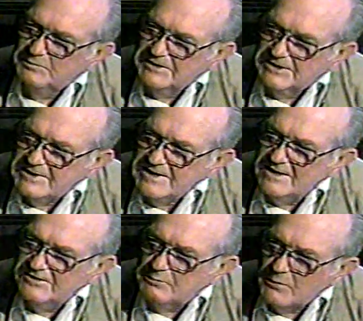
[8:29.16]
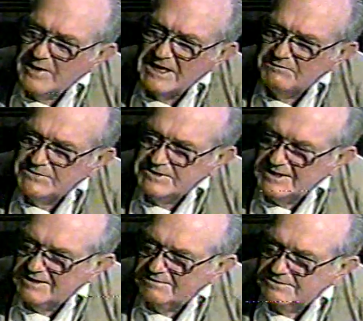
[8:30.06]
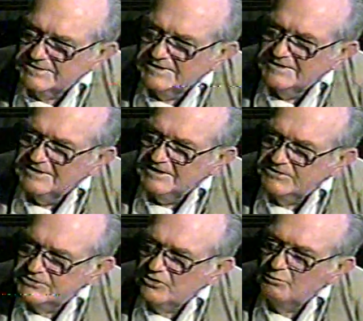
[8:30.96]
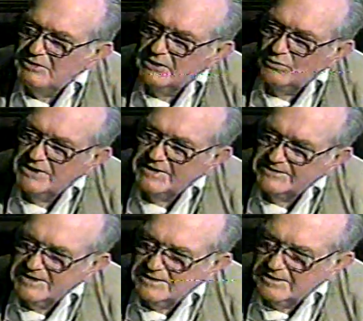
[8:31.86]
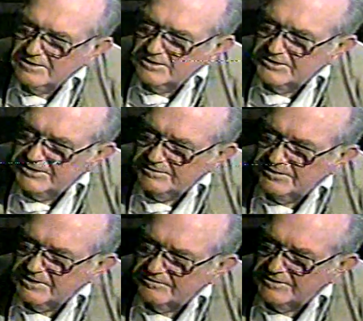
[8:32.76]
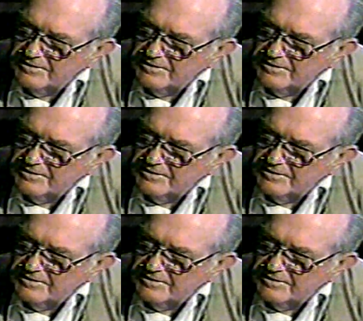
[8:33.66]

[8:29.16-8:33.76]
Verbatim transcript: the town, the pride of a town, is shown by the way they take care of the, the, the